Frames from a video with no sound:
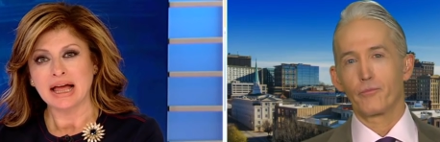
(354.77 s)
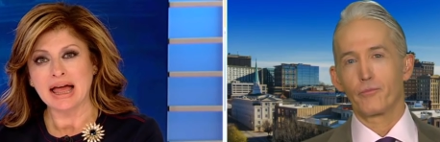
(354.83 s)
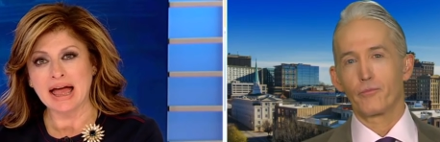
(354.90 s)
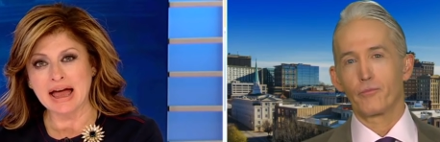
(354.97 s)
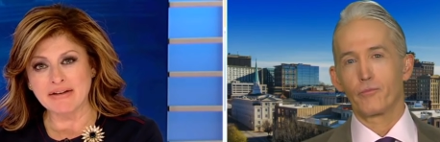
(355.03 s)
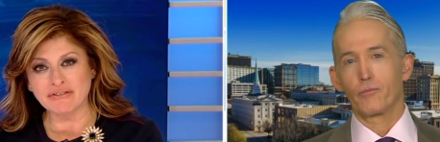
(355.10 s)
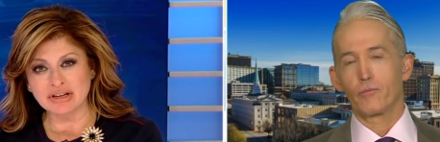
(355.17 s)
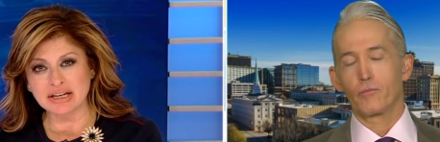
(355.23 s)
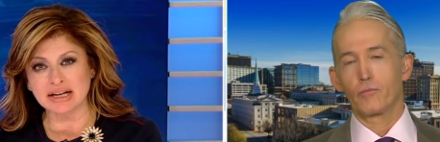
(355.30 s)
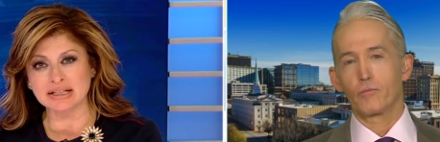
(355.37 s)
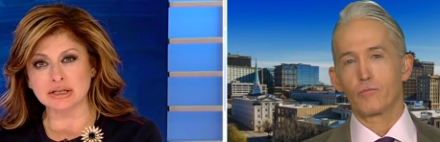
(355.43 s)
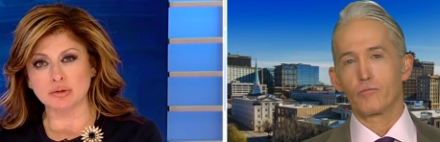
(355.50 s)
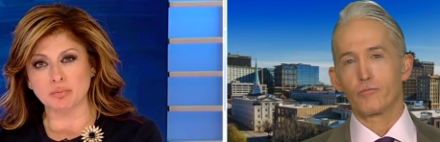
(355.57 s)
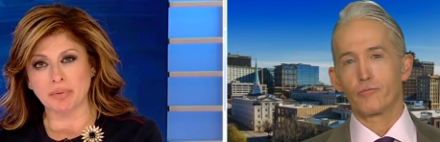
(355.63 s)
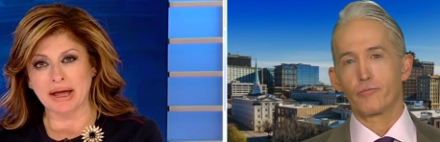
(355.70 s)

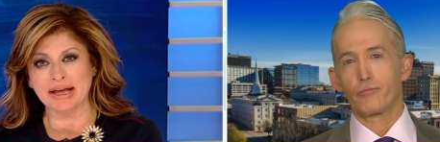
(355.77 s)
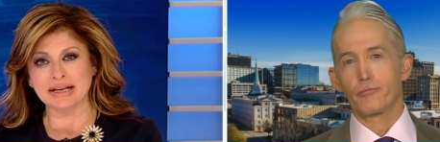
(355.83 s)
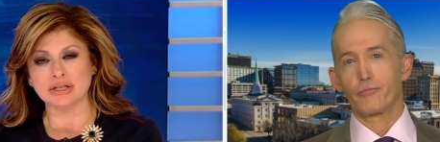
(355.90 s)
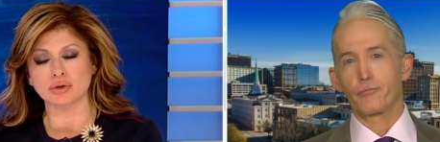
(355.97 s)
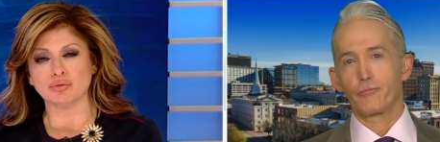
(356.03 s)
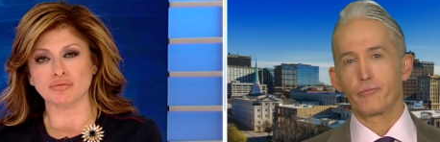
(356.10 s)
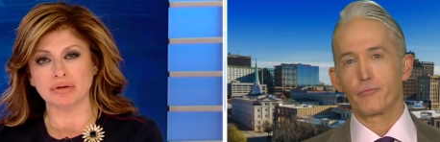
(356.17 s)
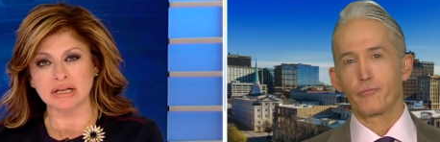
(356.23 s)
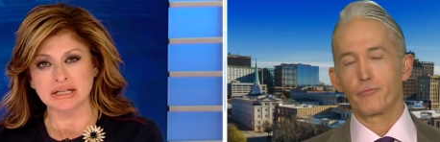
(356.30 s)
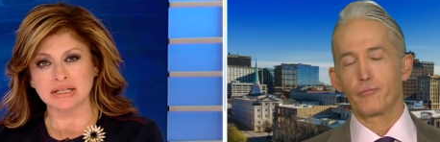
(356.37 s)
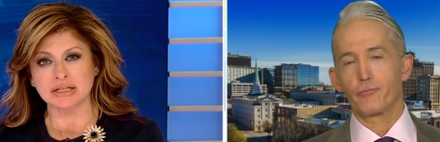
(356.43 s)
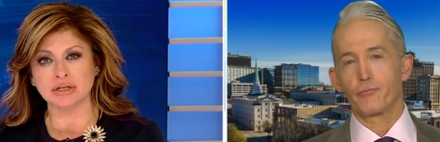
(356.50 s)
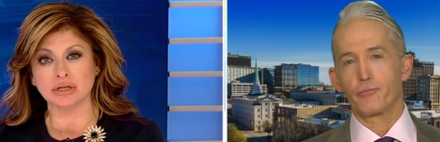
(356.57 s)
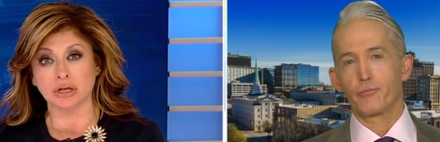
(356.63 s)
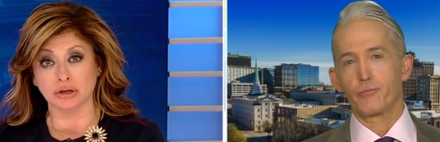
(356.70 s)
Speaker 1: evidence-based reason
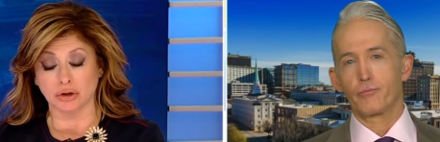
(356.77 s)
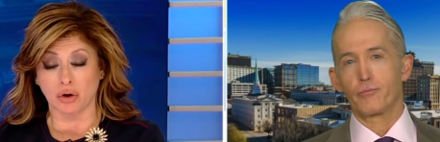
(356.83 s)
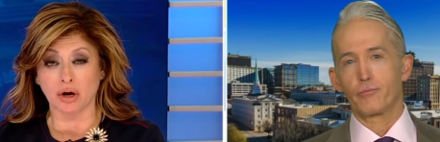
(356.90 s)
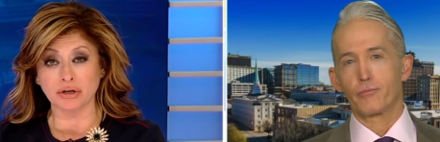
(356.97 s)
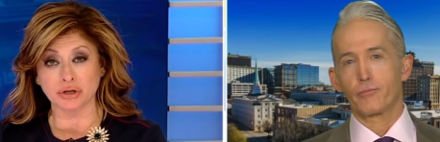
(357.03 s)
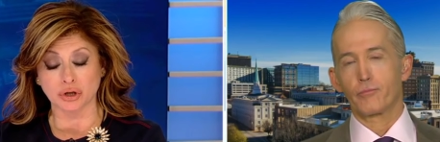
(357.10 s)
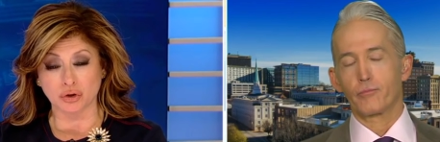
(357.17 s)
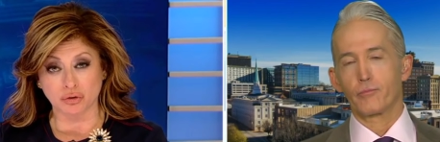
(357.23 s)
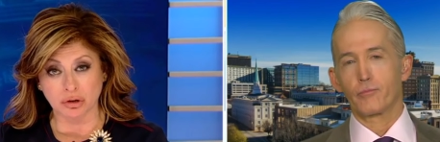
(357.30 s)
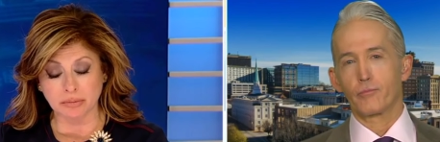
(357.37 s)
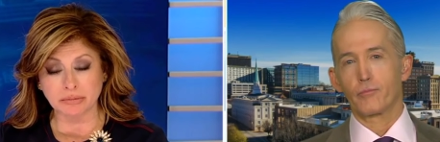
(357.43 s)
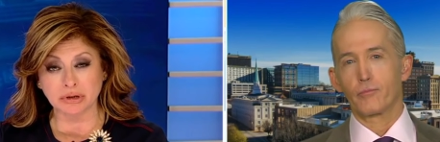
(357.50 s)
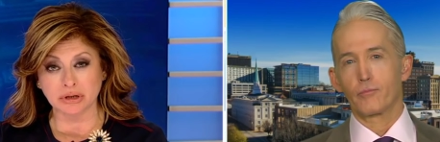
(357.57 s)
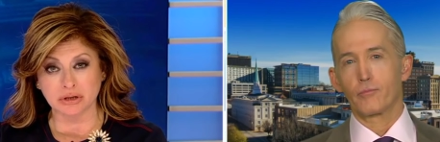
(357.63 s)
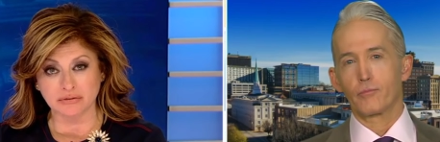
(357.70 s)
to launch a
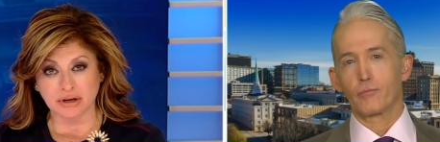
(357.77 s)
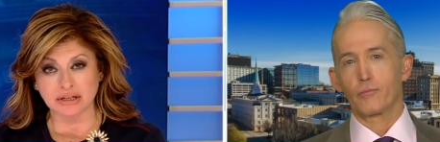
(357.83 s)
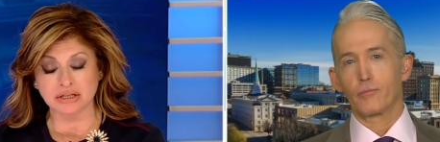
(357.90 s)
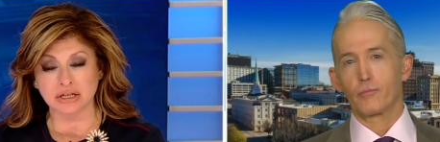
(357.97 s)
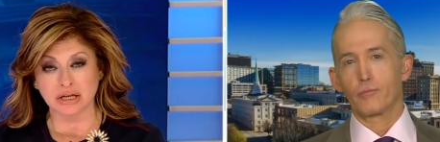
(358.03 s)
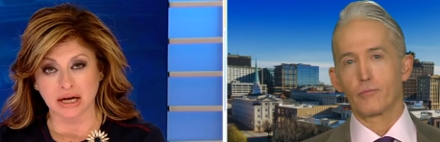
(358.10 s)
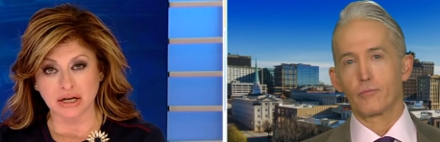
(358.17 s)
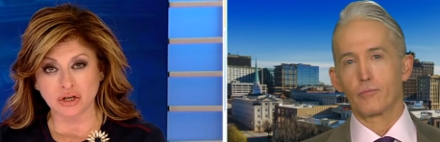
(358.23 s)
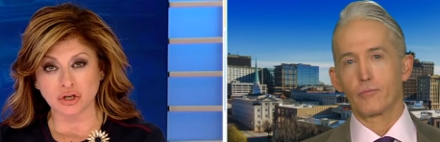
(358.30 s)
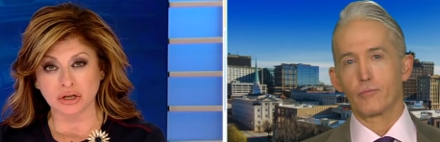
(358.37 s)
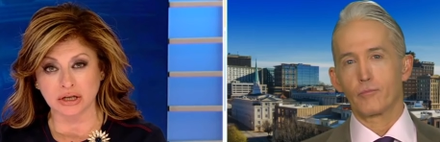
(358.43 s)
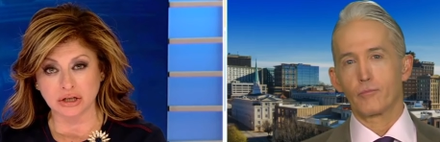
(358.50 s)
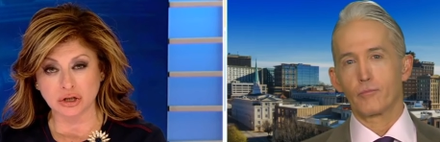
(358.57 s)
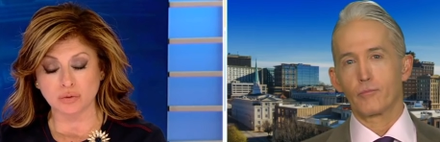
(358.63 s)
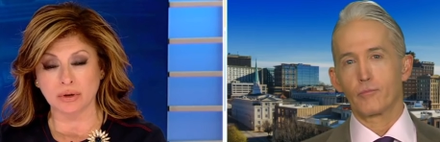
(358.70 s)
criminal investigation
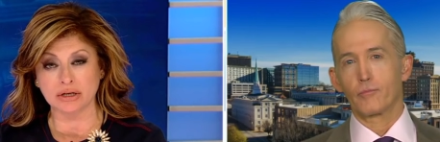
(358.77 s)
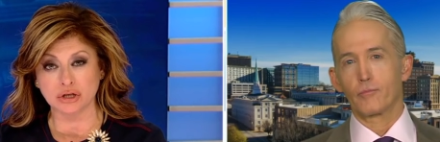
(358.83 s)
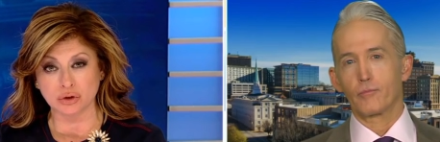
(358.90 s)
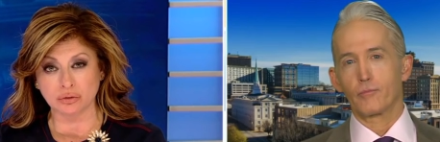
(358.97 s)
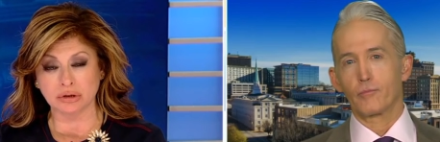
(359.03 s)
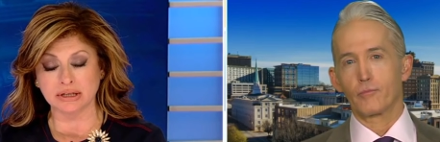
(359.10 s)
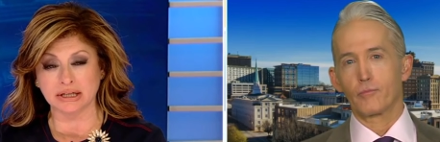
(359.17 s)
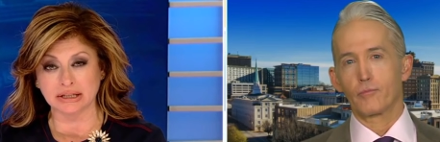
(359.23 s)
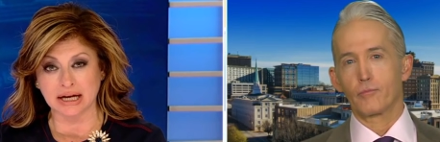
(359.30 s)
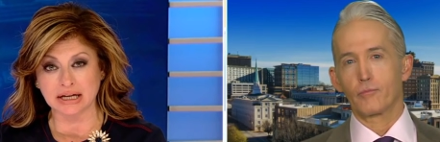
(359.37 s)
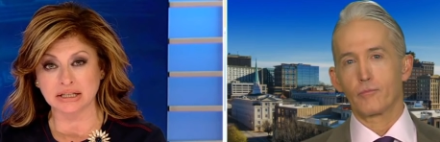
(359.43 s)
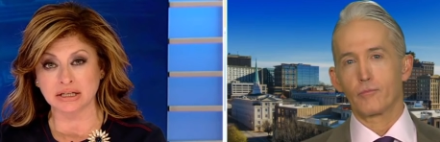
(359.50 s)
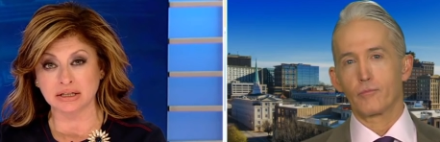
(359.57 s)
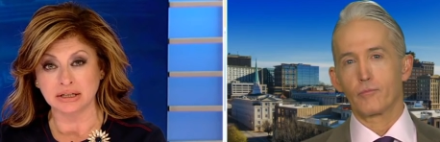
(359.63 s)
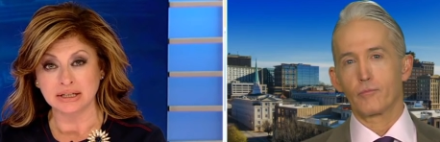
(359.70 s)
into a duly
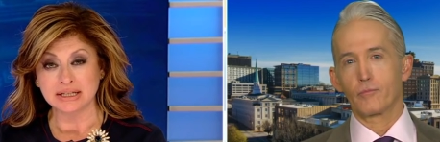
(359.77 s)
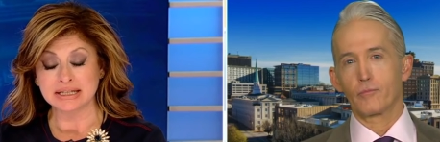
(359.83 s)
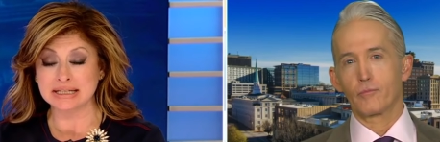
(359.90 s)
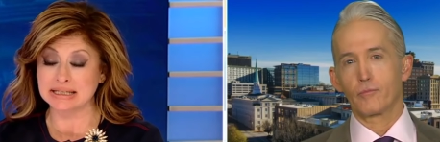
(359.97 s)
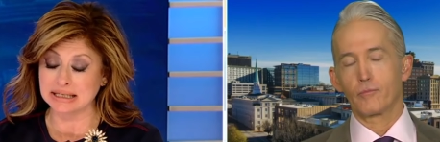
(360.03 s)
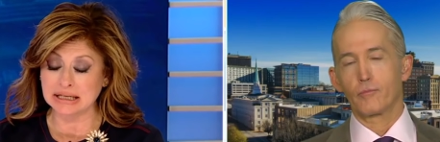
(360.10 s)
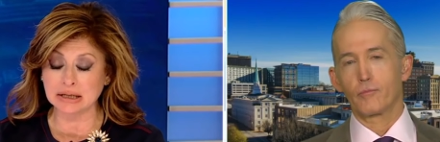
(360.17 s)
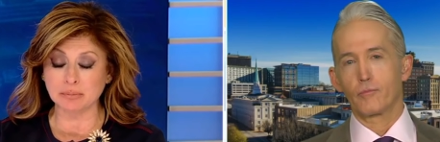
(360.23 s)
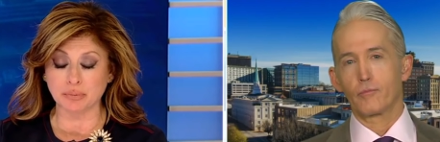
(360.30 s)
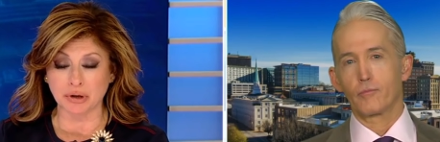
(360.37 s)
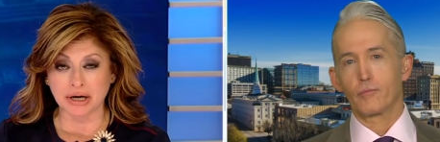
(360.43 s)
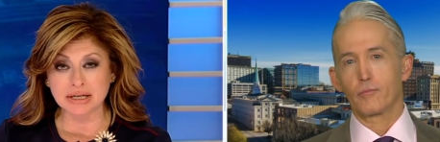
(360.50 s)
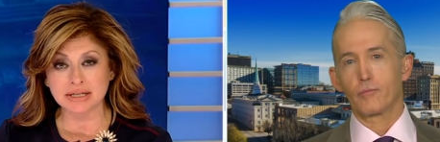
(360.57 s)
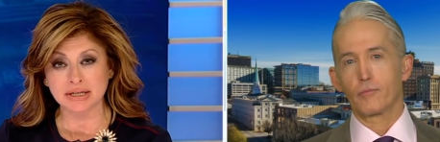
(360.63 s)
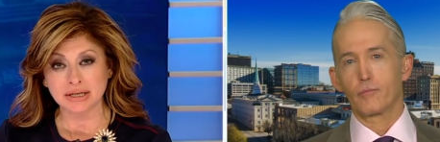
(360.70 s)
elected sitting
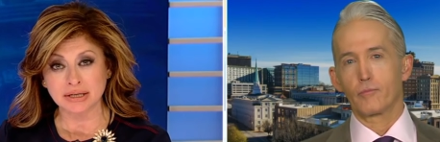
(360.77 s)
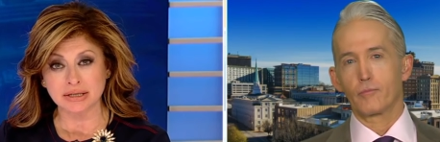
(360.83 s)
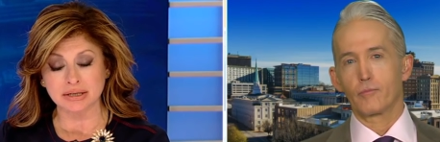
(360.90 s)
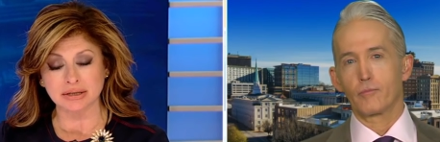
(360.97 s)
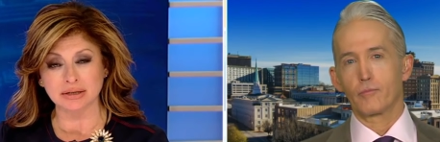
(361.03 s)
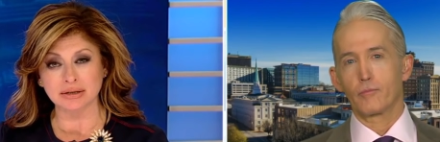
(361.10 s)
president?